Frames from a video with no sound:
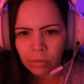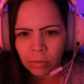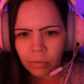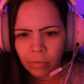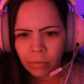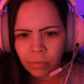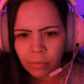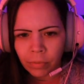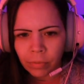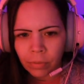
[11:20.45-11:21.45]

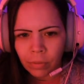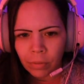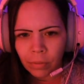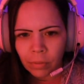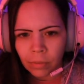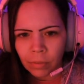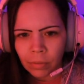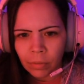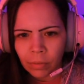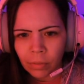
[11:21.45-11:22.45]

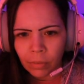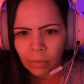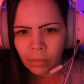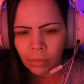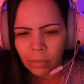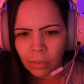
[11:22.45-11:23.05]
No one is speaking in this clip.